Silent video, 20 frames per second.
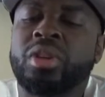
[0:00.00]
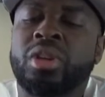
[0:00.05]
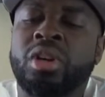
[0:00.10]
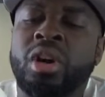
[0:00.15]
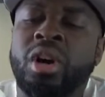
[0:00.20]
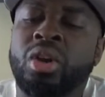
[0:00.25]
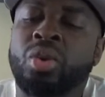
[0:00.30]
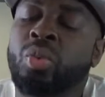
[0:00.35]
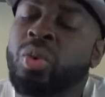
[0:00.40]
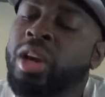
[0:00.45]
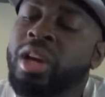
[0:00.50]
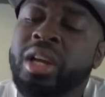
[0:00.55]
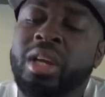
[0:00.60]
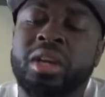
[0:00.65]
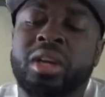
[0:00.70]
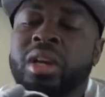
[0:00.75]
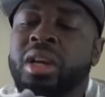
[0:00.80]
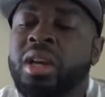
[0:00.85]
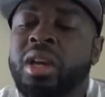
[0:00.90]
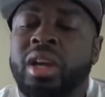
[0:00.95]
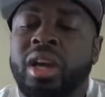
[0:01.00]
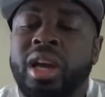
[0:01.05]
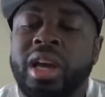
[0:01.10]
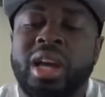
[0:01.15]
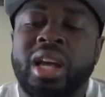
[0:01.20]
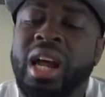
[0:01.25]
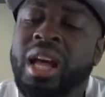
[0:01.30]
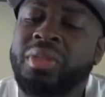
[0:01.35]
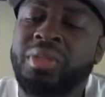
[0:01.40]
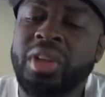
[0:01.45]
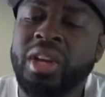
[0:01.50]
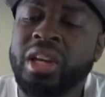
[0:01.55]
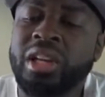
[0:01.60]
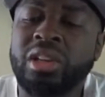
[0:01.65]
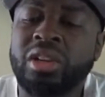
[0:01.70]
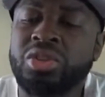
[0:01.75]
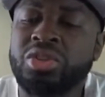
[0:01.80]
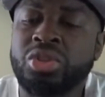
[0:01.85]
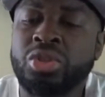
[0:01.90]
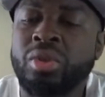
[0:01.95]
colorway, and I think it
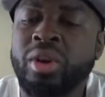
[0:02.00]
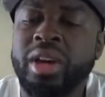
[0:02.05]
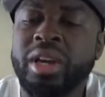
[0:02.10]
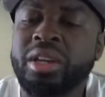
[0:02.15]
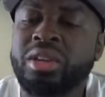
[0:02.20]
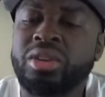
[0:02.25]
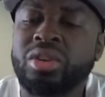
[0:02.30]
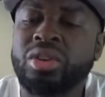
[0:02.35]
looks great.